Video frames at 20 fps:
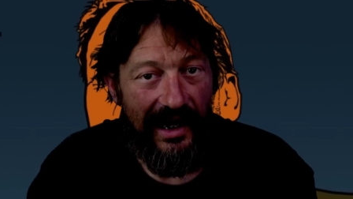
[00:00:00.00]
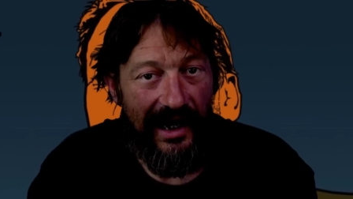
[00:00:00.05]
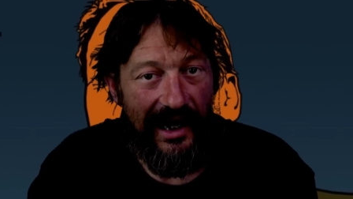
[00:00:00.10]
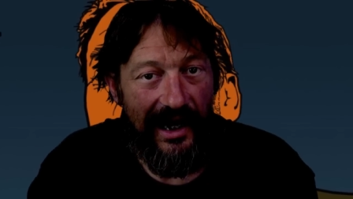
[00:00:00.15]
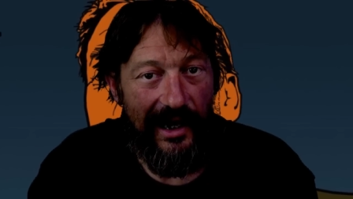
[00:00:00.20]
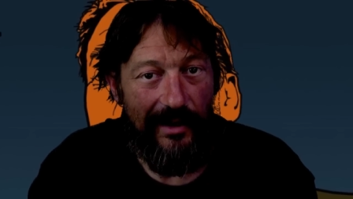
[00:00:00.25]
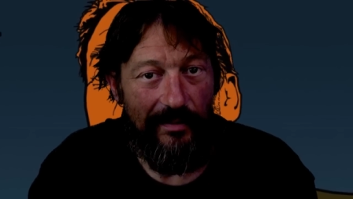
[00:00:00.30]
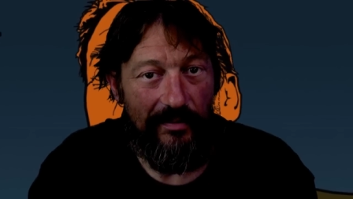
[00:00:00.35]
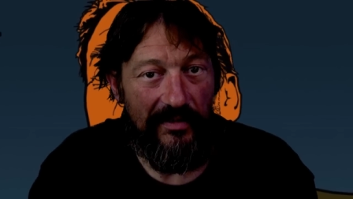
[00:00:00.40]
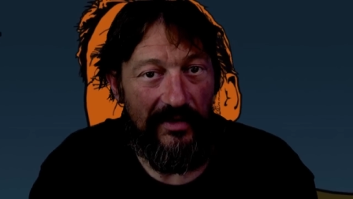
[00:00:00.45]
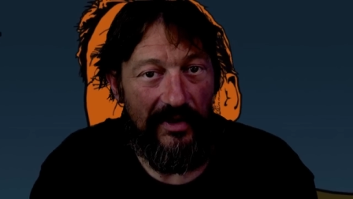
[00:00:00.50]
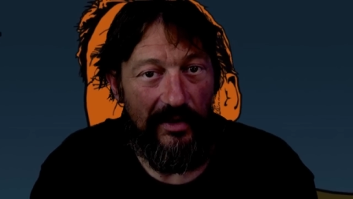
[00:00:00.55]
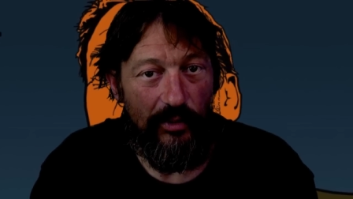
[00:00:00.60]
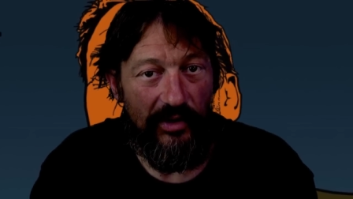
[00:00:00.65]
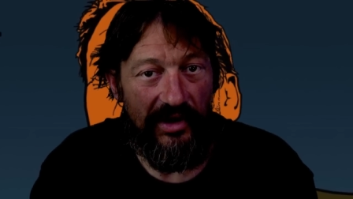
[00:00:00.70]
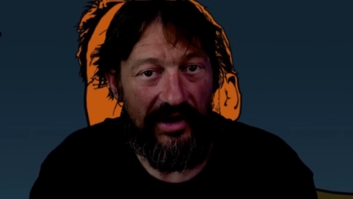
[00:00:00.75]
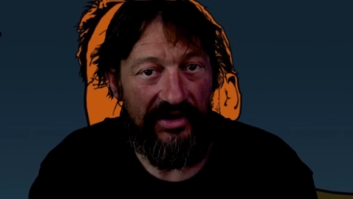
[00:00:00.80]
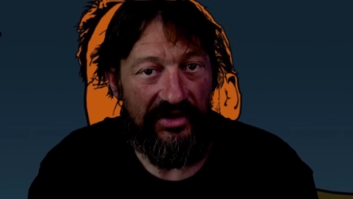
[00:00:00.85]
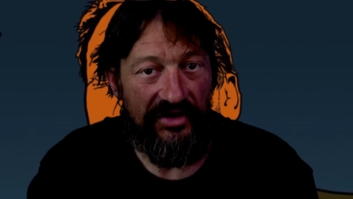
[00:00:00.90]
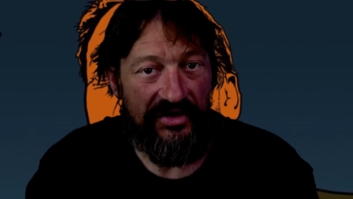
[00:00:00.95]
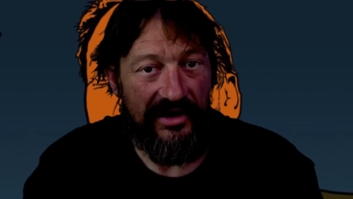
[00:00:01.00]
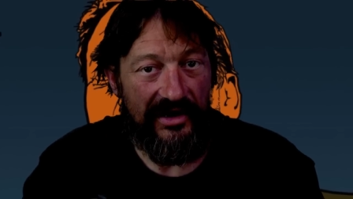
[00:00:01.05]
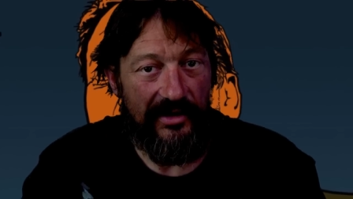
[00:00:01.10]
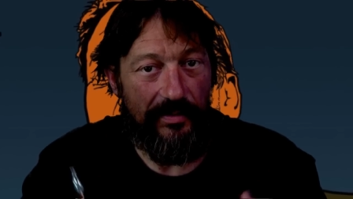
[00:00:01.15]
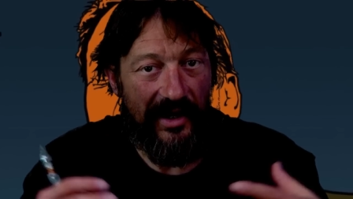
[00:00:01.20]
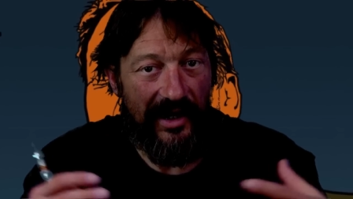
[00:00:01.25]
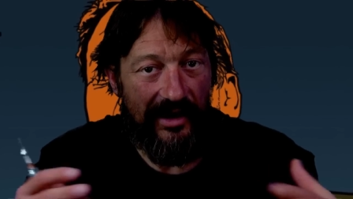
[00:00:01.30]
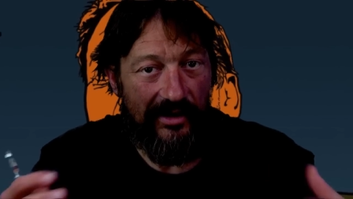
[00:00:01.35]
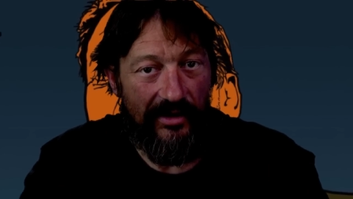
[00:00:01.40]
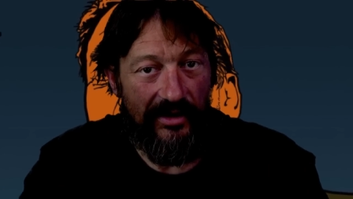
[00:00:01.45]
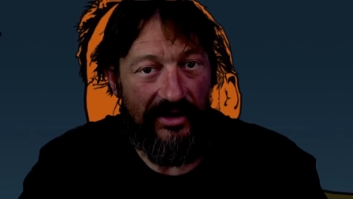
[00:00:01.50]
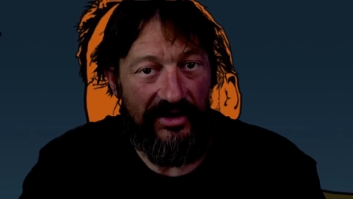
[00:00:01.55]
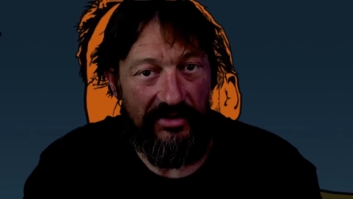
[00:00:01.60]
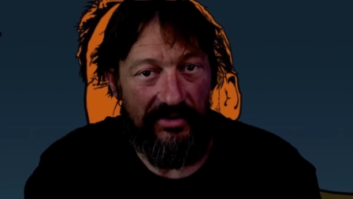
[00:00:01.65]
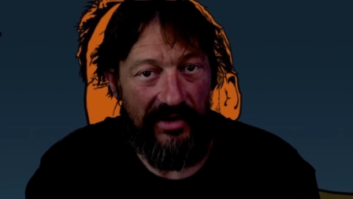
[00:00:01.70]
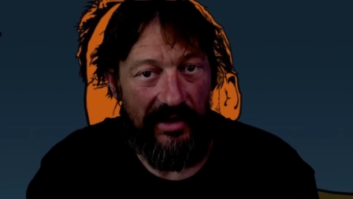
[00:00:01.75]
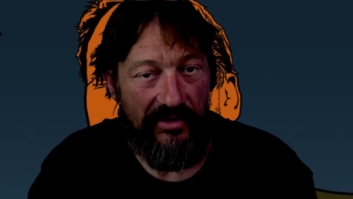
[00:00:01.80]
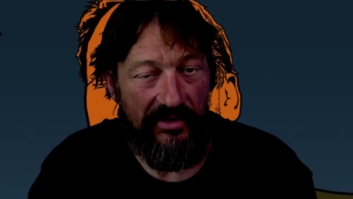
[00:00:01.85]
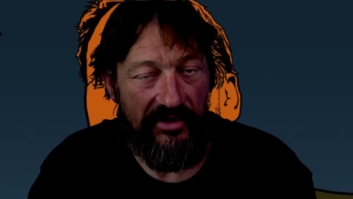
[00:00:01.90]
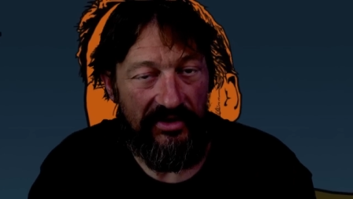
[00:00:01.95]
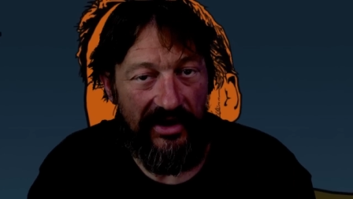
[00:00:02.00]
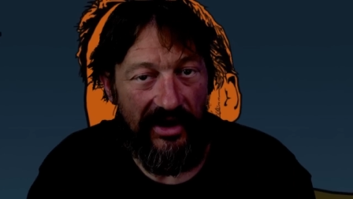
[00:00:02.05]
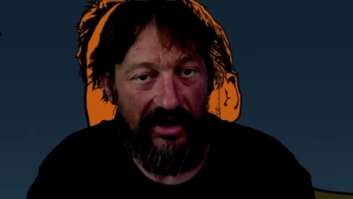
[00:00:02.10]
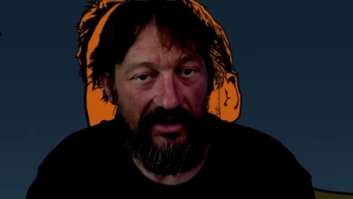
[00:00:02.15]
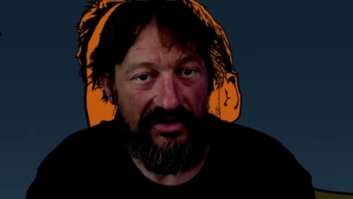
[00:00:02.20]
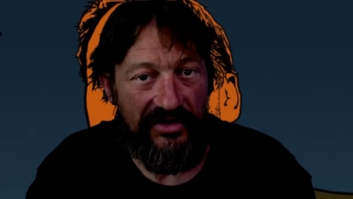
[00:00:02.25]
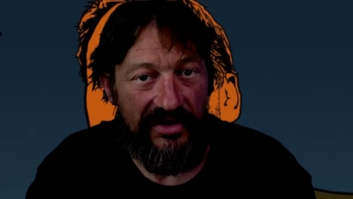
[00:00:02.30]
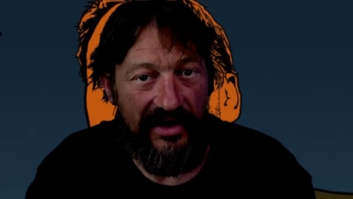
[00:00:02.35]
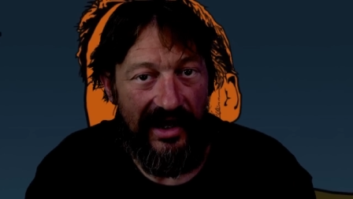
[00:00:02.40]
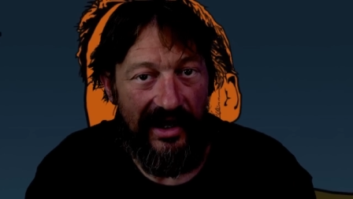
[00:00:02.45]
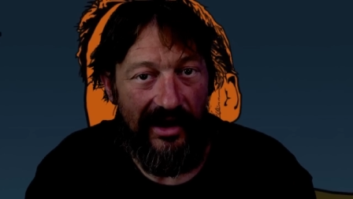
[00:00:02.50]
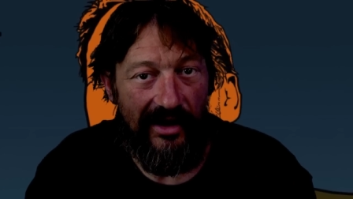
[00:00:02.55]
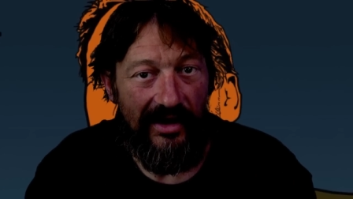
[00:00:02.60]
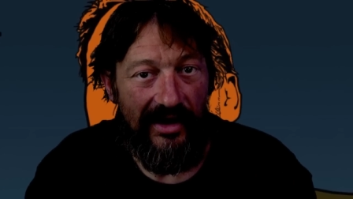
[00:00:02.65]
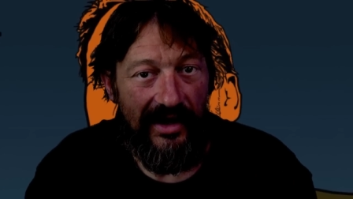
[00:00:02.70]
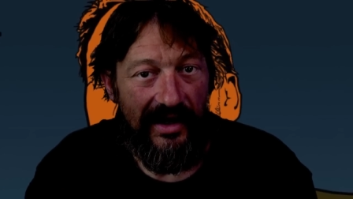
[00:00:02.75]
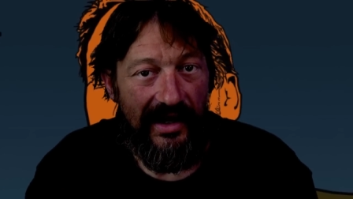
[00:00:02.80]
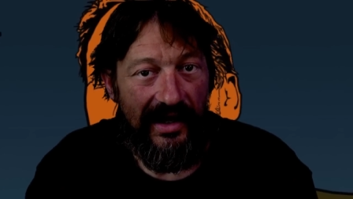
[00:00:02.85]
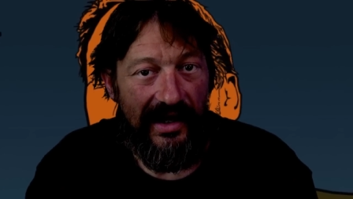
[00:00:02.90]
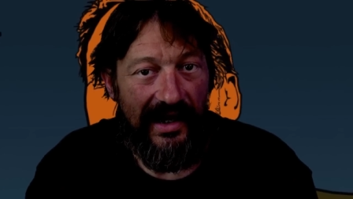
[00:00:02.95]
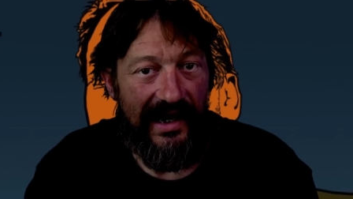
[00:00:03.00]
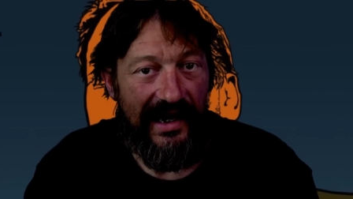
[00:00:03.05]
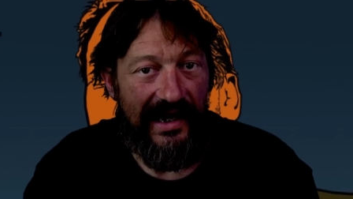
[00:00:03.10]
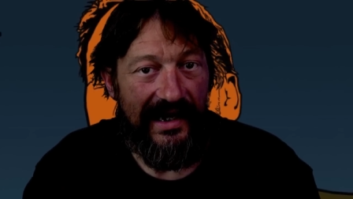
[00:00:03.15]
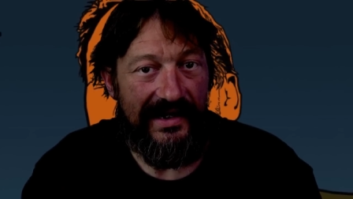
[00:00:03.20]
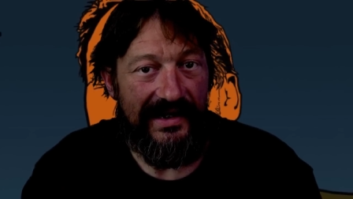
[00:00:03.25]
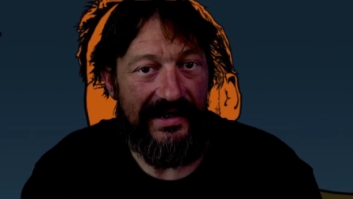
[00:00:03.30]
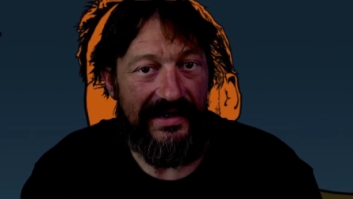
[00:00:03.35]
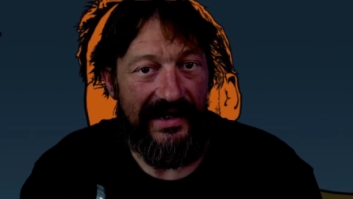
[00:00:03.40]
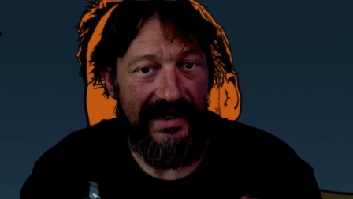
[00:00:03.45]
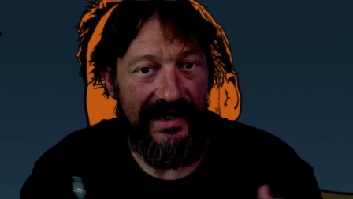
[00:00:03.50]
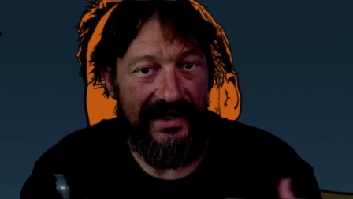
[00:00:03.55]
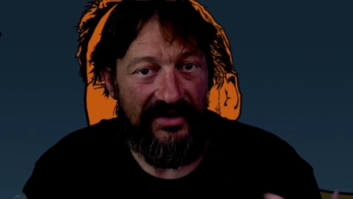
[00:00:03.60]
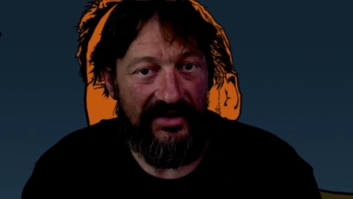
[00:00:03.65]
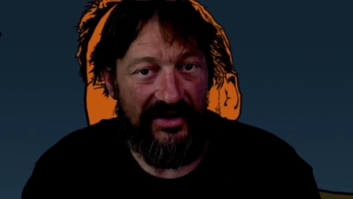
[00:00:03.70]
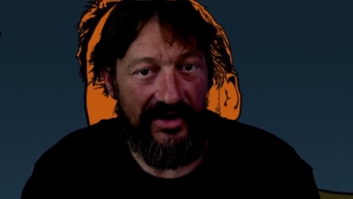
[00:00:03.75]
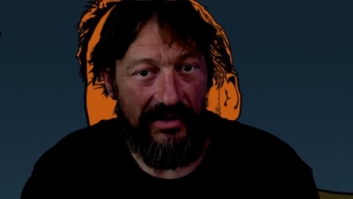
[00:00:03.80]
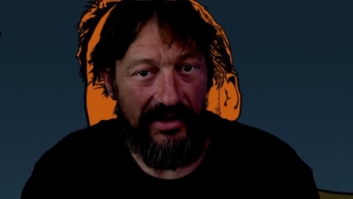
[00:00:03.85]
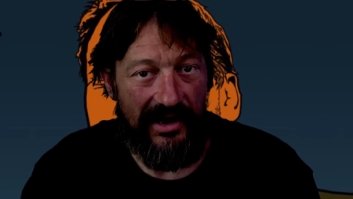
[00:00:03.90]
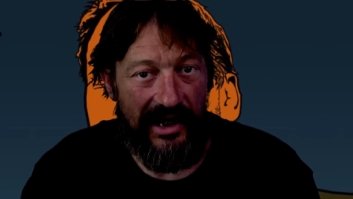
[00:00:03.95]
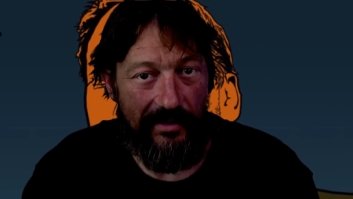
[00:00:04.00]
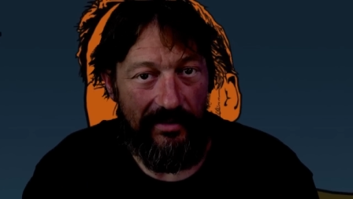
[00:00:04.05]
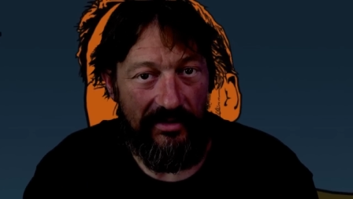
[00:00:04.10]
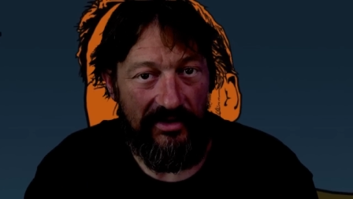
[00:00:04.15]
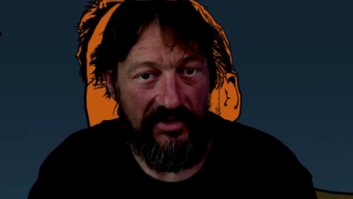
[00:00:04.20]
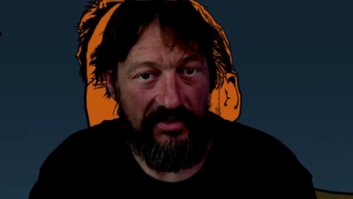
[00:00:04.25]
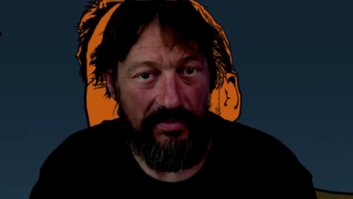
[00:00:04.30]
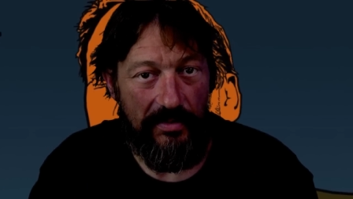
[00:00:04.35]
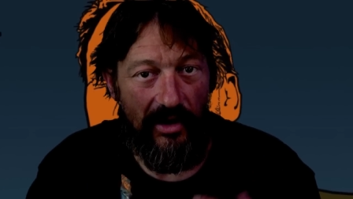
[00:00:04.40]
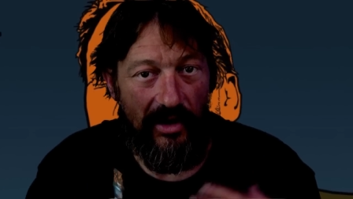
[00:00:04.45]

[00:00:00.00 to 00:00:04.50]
Um, we're just going to buggerize around with the dose now and uh, see what happens.